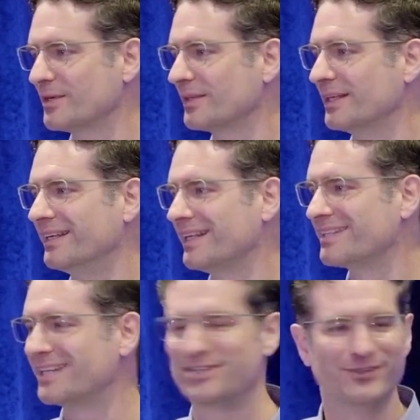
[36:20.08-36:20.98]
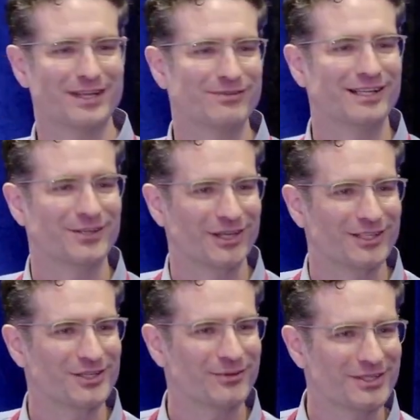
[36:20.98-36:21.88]
That, that's the answer to every
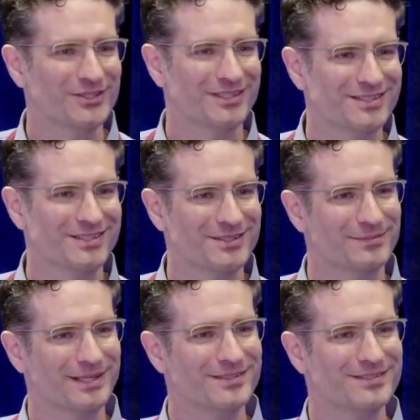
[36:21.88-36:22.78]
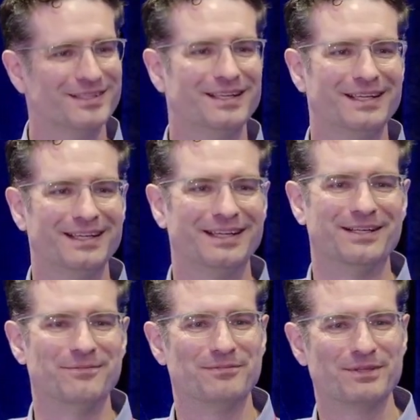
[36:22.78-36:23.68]
hydrology question is it depends.
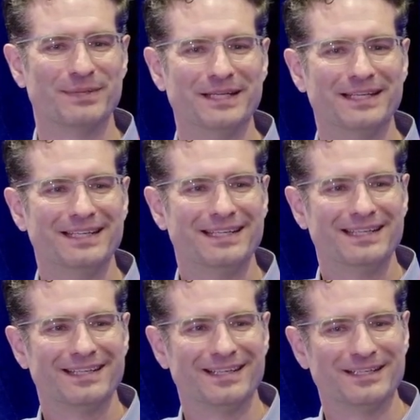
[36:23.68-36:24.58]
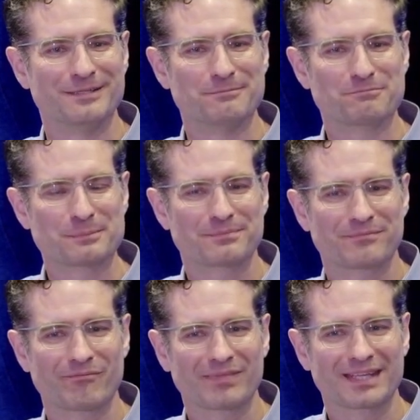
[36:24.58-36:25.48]
Um, but um,
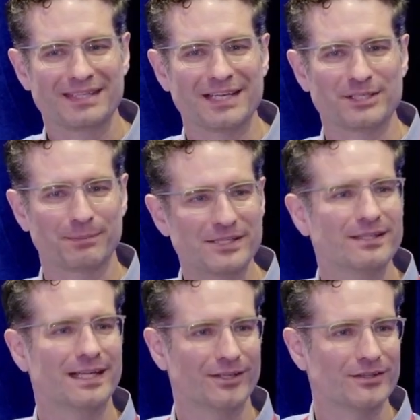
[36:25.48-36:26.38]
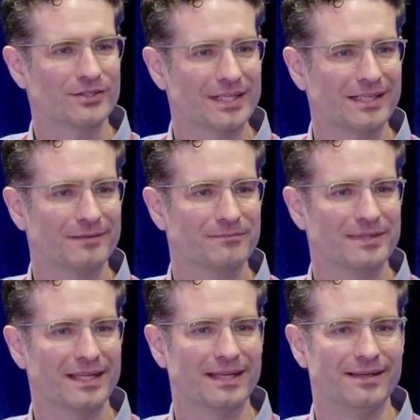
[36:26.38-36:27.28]
yeah, it depends a lot on the state.
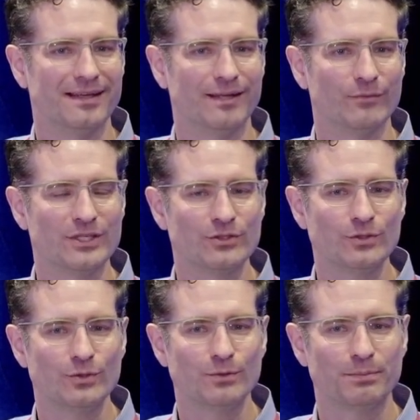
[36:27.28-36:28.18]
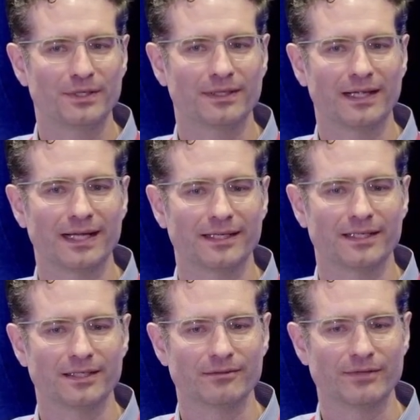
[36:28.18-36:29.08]
And, and we do put a lot
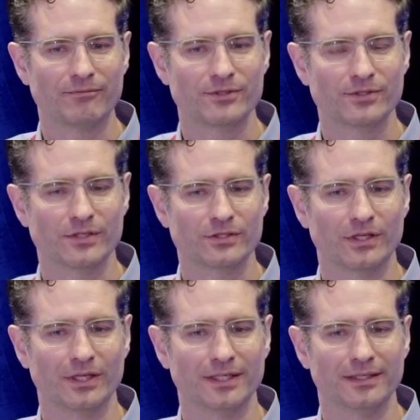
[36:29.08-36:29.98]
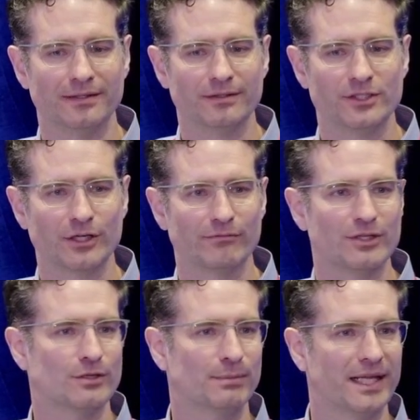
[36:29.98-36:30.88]
of emphasis on shared
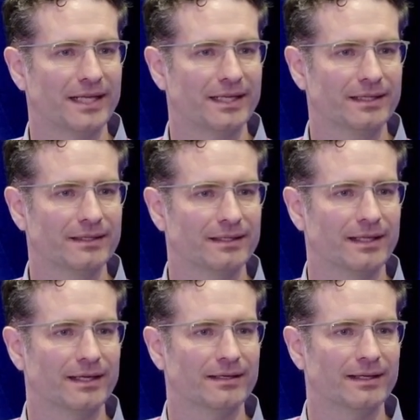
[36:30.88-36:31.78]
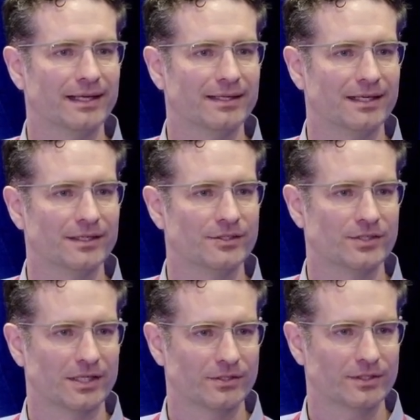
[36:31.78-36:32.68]
vision planning and, and getting
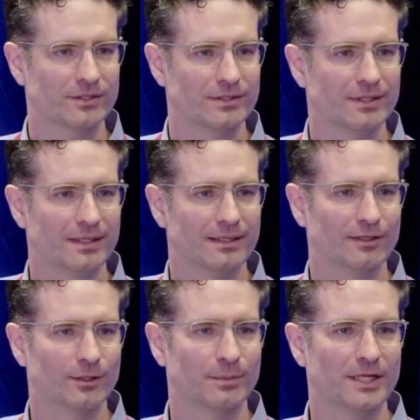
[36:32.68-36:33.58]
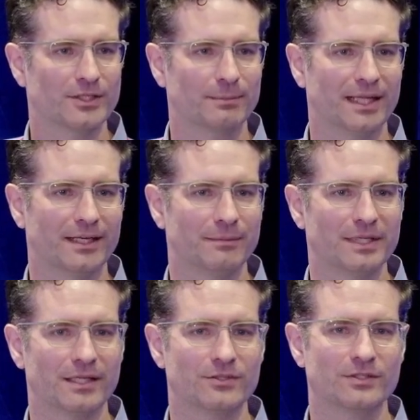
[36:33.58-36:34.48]
consensus in our project planning
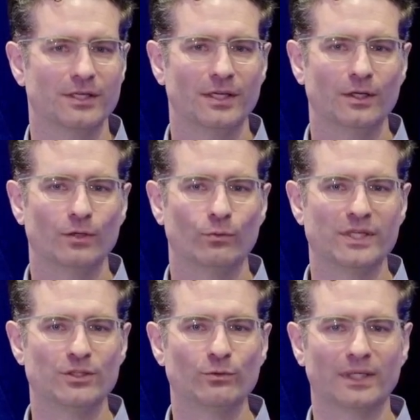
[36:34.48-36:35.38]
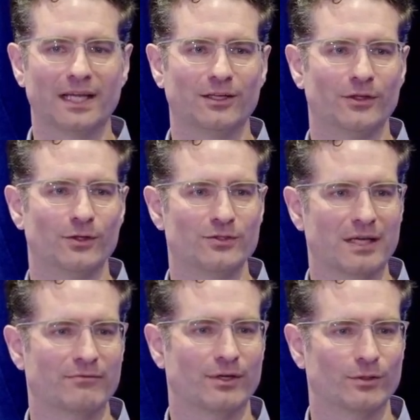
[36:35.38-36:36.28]
because we do rely on those
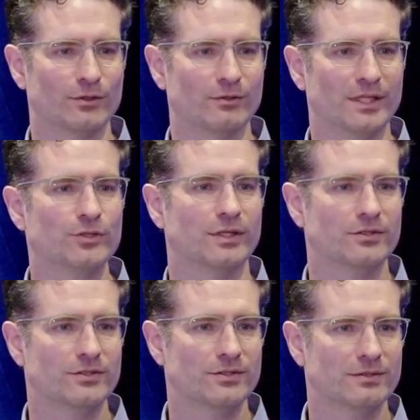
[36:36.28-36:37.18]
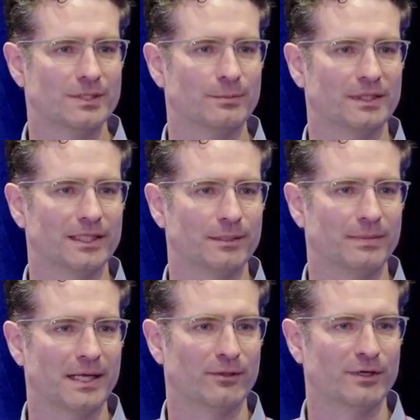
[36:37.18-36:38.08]
non-federal interests typically to
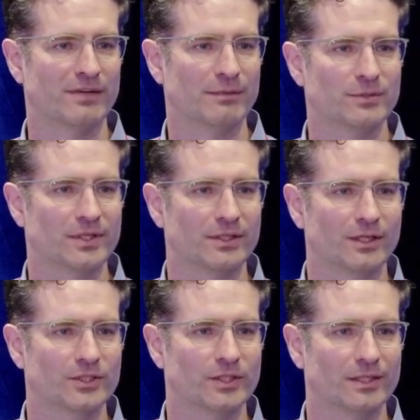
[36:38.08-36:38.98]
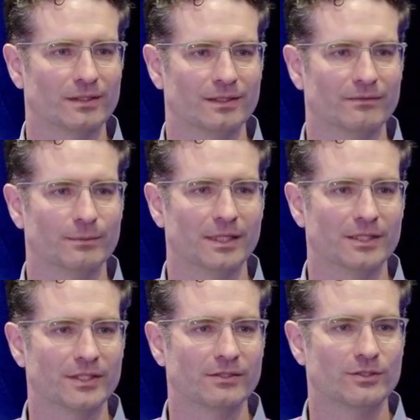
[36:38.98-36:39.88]
pay 35% cost share of the
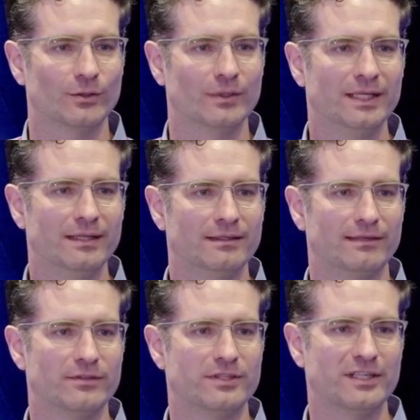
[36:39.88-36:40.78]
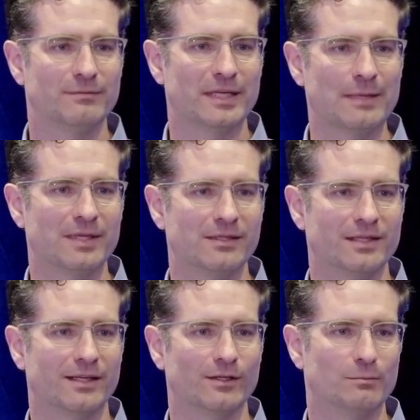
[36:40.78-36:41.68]
project. So if the city of Miami is
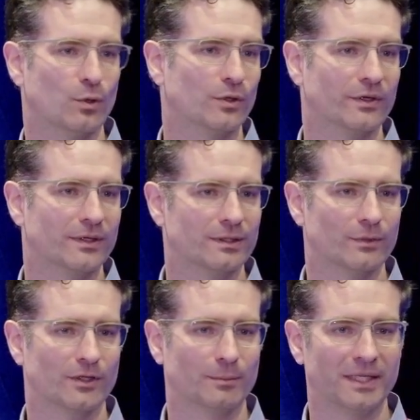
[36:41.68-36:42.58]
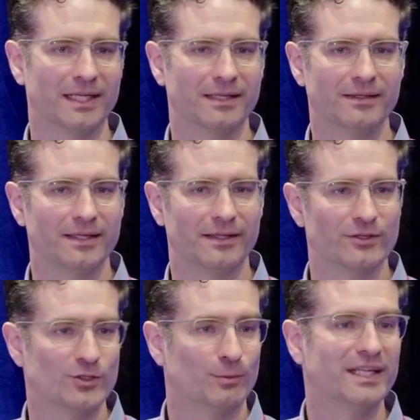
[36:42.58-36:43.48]
not on board with our plan, then
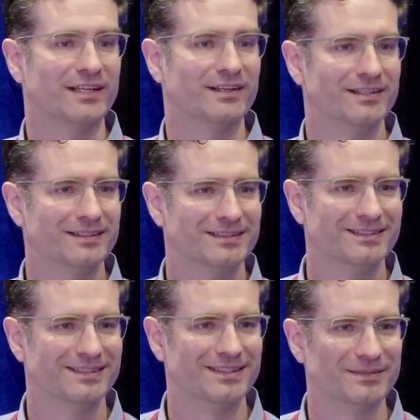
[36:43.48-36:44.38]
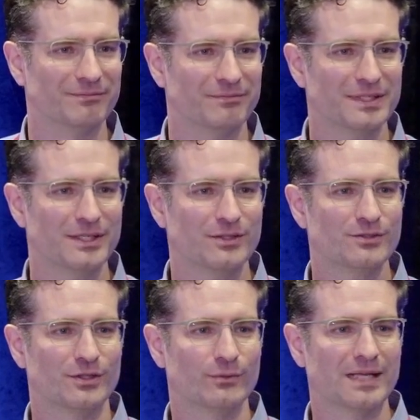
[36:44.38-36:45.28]
there's no plan. Um,
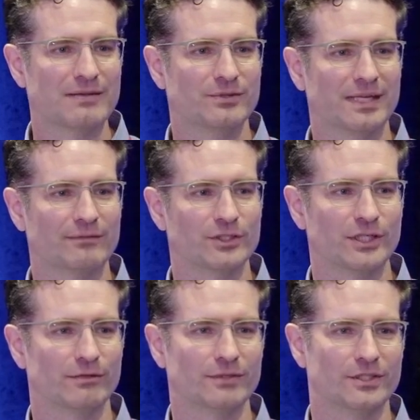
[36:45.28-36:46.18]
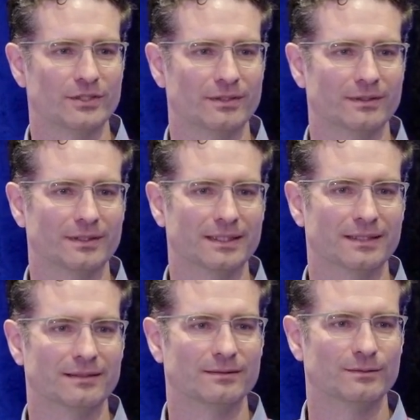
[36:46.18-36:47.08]
so we have to have a shared vision
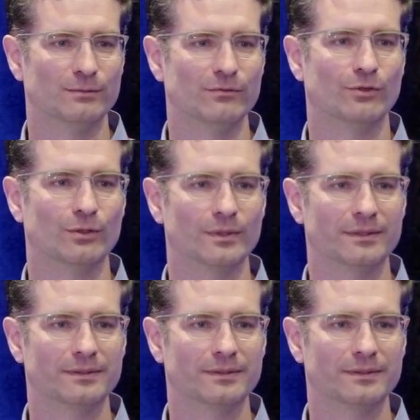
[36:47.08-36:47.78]
uh, to move forward.